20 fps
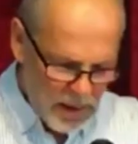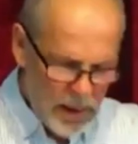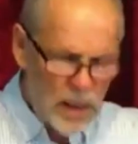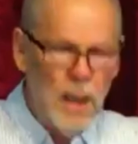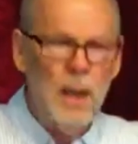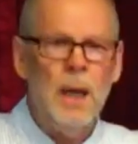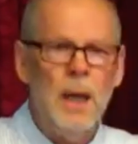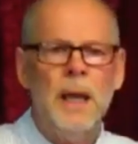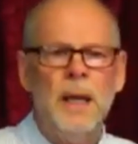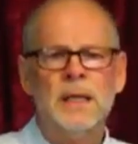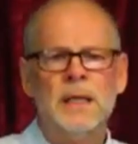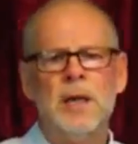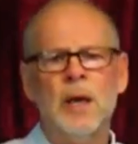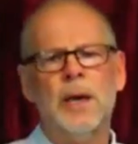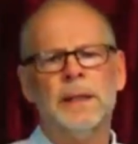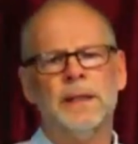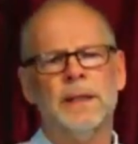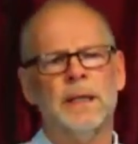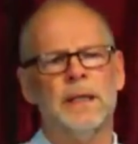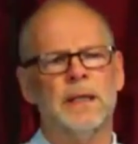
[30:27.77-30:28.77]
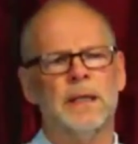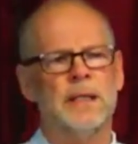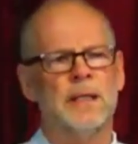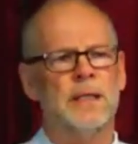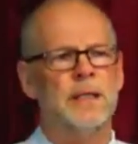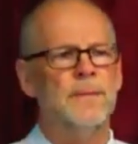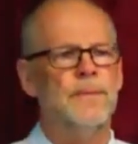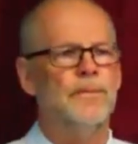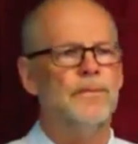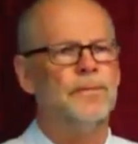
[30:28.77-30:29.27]
It's like this.
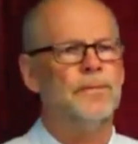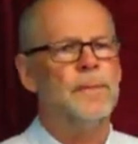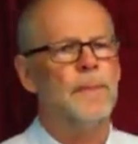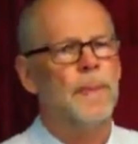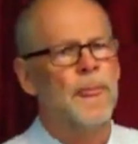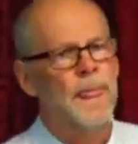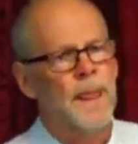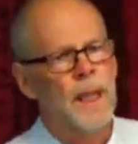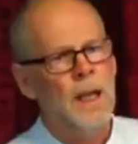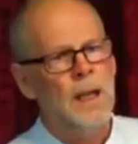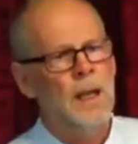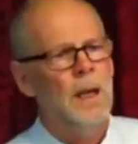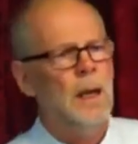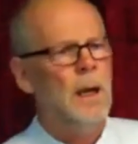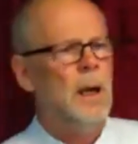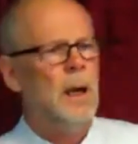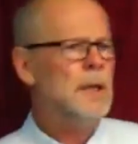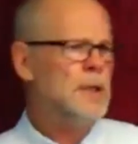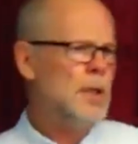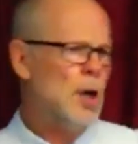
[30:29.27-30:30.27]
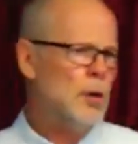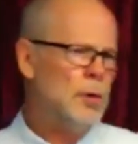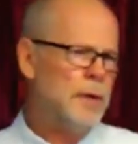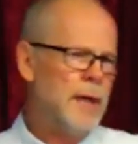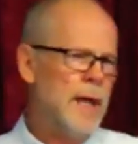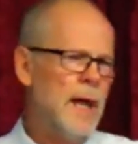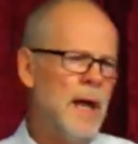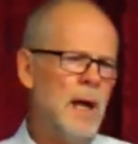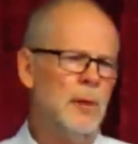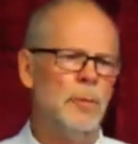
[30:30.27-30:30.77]
I sold a
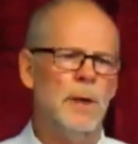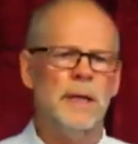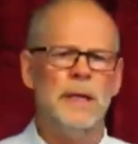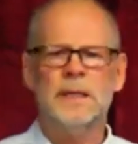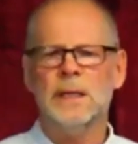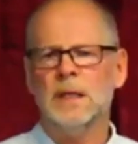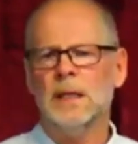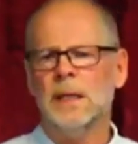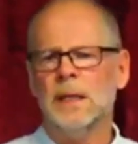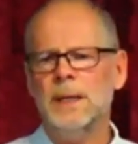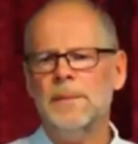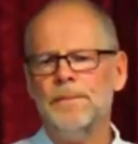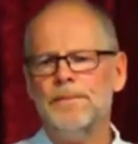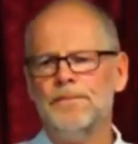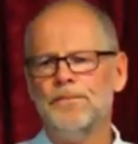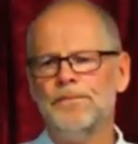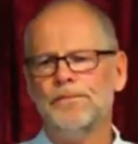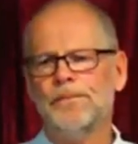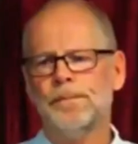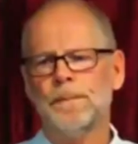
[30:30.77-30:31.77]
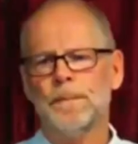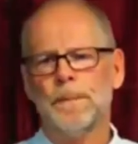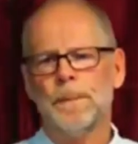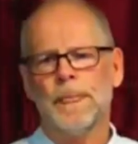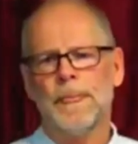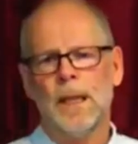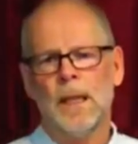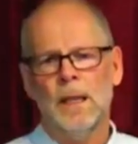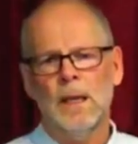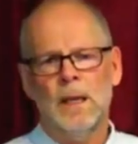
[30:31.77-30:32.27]
car recently.
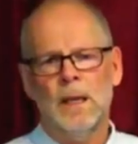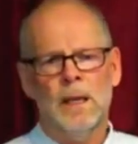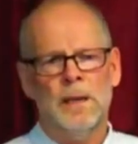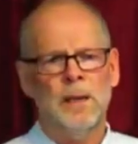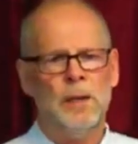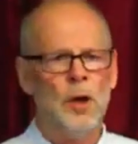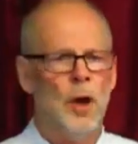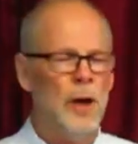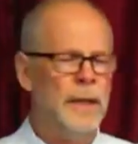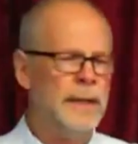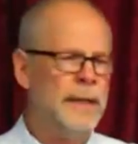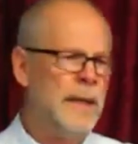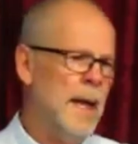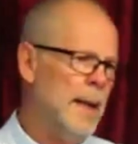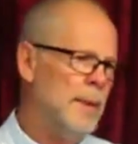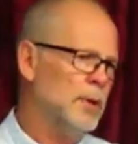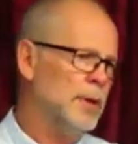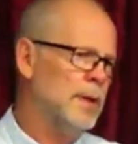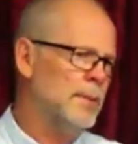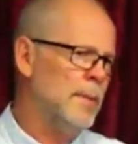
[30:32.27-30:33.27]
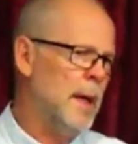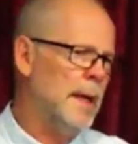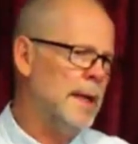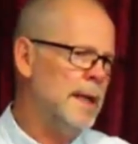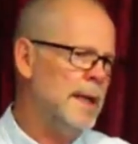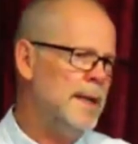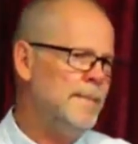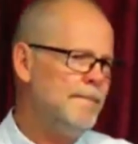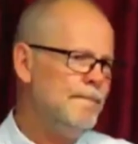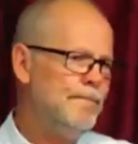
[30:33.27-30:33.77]
The guy came with the
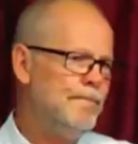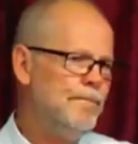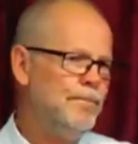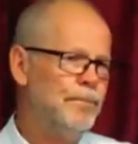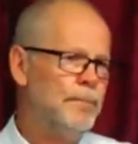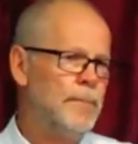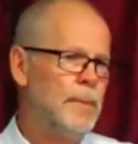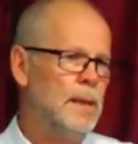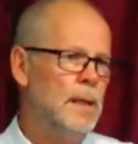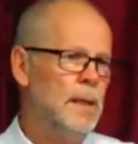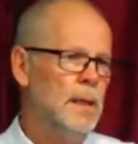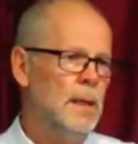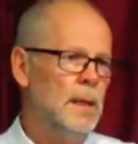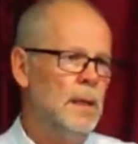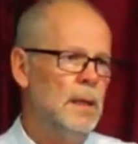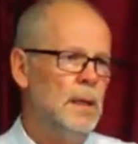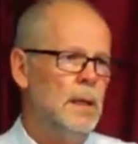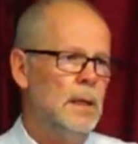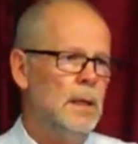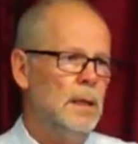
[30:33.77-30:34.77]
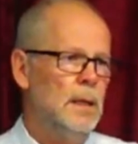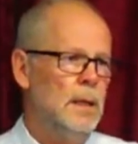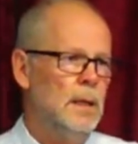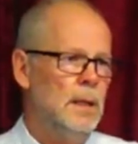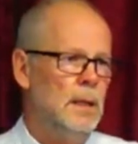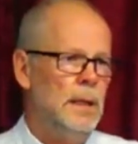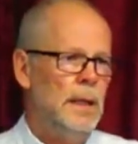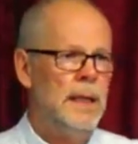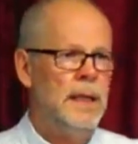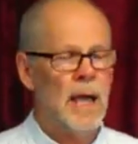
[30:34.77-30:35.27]
money.
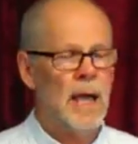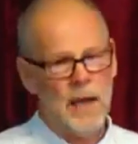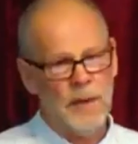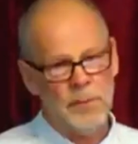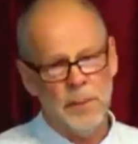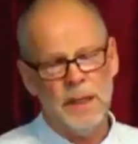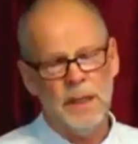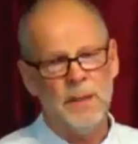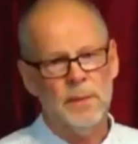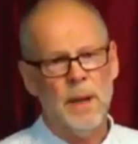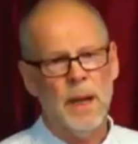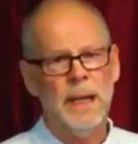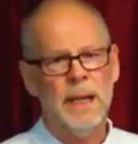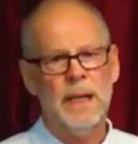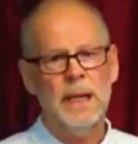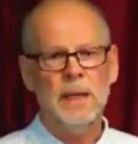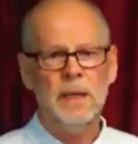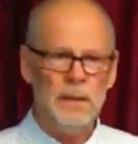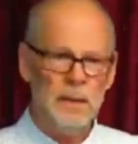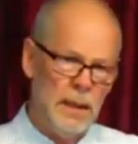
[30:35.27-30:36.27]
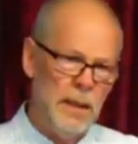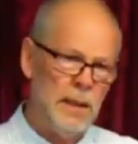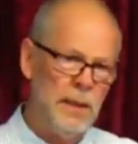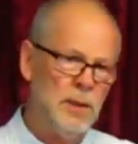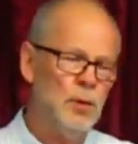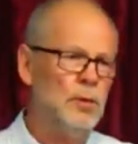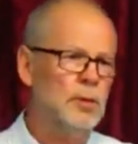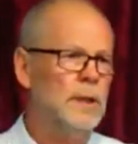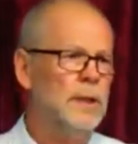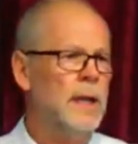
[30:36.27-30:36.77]
He gave me the money. He
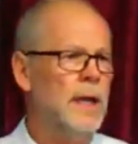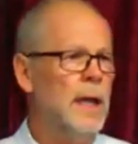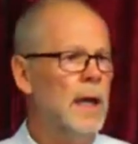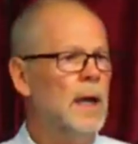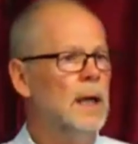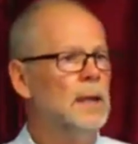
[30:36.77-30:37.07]
took the car.